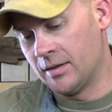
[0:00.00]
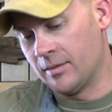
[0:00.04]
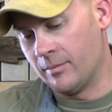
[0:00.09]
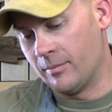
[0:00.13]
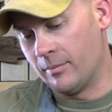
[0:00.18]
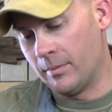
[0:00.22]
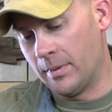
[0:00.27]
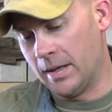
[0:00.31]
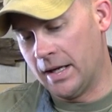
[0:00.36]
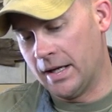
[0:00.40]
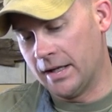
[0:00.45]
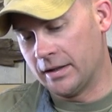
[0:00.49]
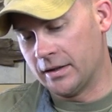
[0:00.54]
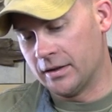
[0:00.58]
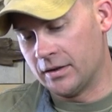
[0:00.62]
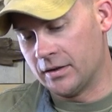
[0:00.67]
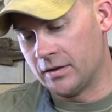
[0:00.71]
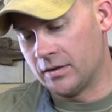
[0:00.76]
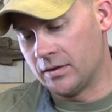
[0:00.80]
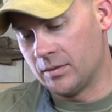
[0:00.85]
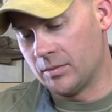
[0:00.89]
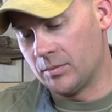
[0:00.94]

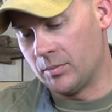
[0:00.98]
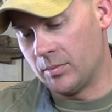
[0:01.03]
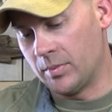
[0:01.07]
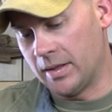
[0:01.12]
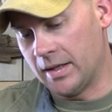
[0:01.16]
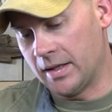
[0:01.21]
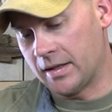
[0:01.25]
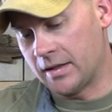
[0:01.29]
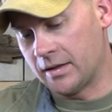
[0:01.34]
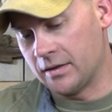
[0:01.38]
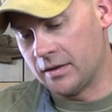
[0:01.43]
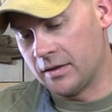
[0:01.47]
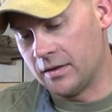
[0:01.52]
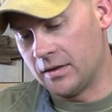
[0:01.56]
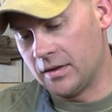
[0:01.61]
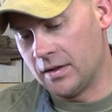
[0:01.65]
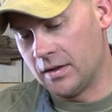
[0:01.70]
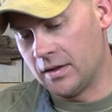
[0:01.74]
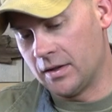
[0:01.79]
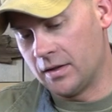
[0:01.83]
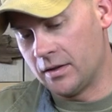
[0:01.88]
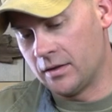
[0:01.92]
magnet back in the
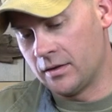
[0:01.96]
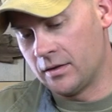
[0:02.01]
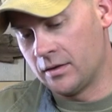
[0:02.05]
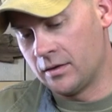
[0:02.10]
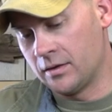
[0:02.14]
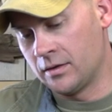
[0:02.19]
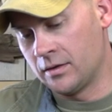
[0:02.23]
day.